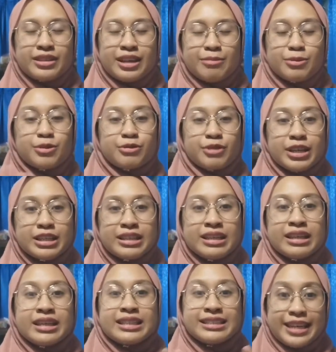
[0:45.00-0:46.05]
I'm not ready
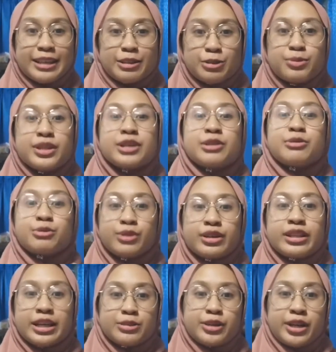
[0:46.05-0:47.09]
yet to be a
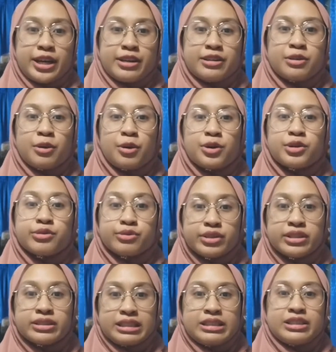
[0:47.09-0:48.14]
real educator or a
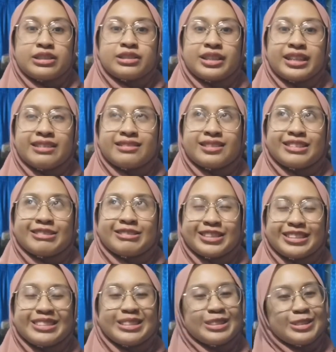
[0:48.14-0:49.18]
real teacher in a
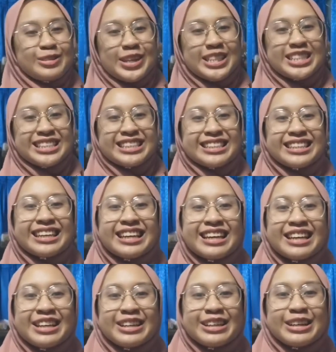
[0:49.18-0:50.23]
real situation.
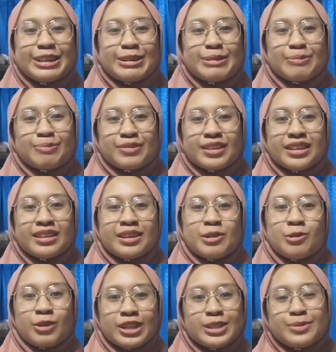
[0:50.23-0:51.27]

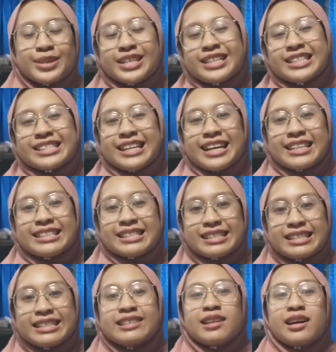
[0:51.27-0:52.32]
One is because I
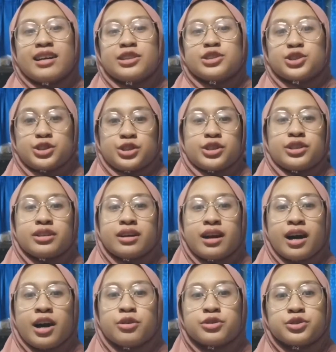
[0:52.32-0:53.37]
still unsure
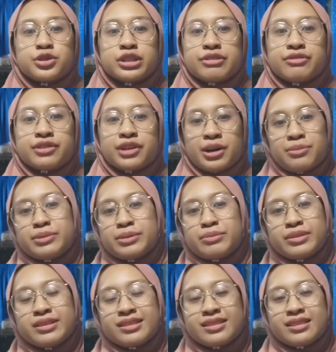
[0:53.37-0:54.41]
how to give
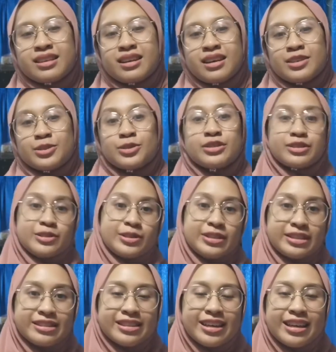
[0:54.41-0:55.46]
compliments to the
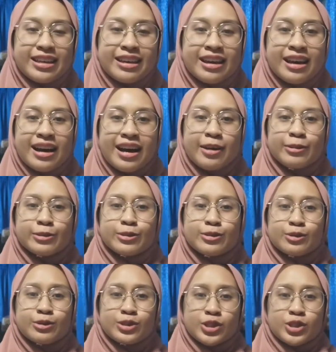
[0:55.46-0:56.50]
students, and I also
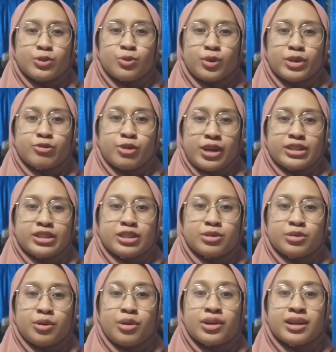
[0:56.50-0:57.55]
not sure what
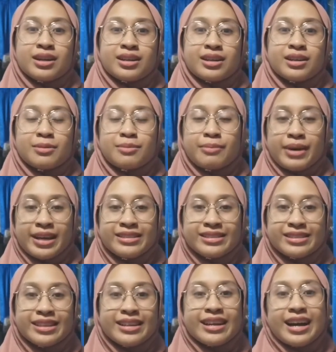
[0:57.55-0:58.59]
reaction or
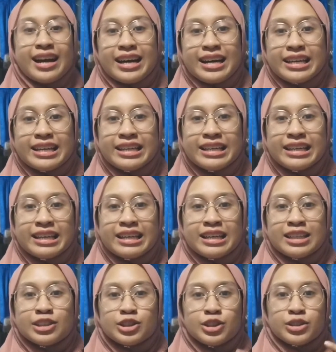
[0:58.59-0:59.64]
comments that I
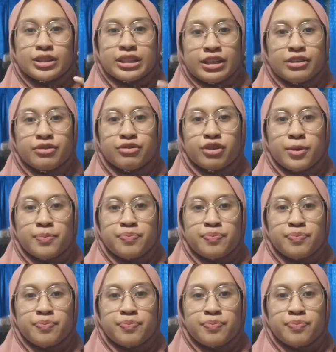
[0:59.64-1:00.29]
should give